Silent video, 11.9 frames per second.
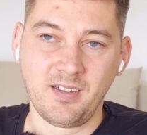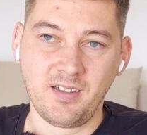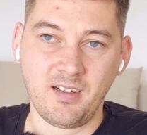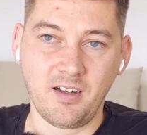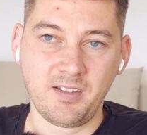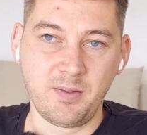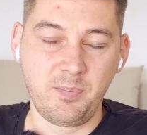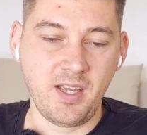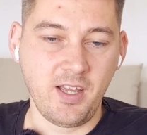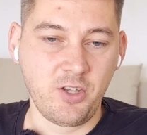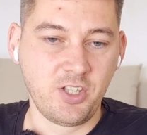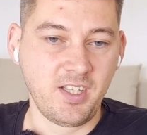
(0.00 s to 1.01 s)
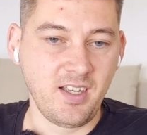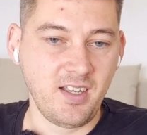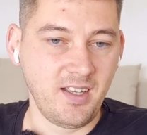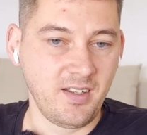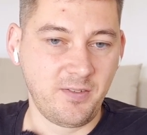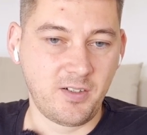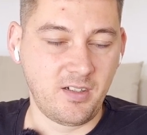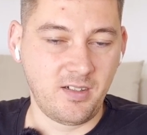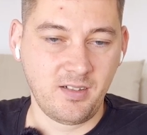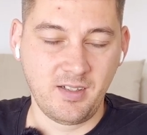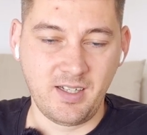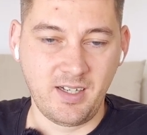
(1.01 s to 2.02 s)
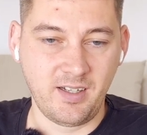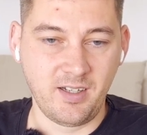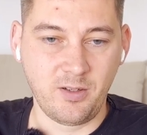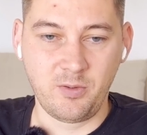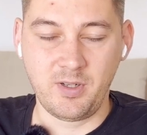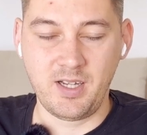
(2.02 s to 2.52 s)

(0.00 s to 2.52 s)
got a PhD for, I don't know,